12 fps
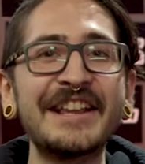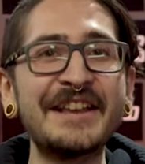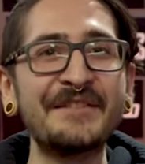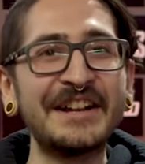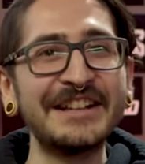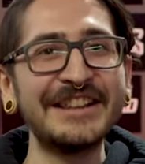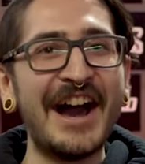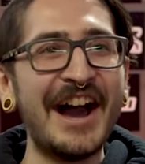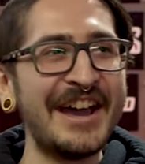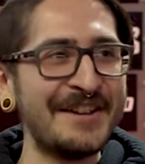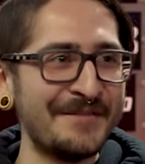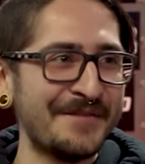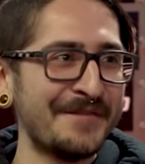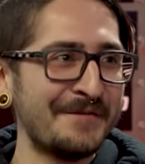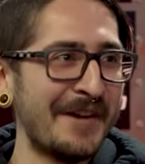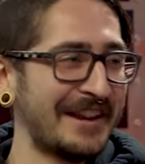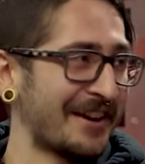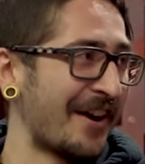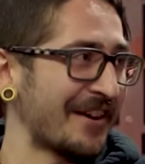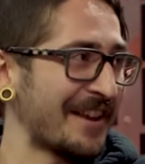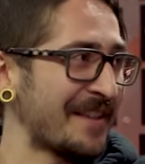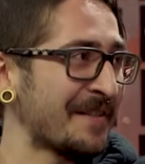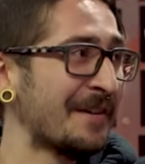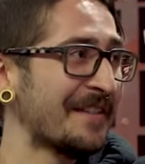not even alive when
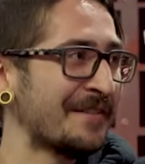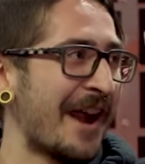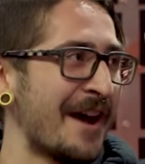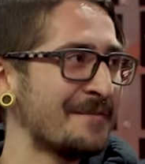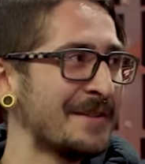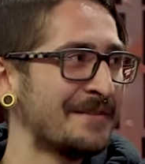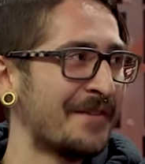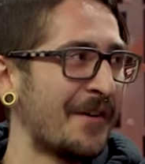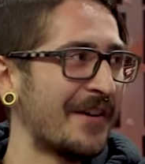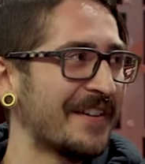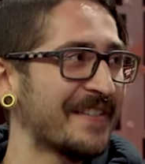Carcass was around before,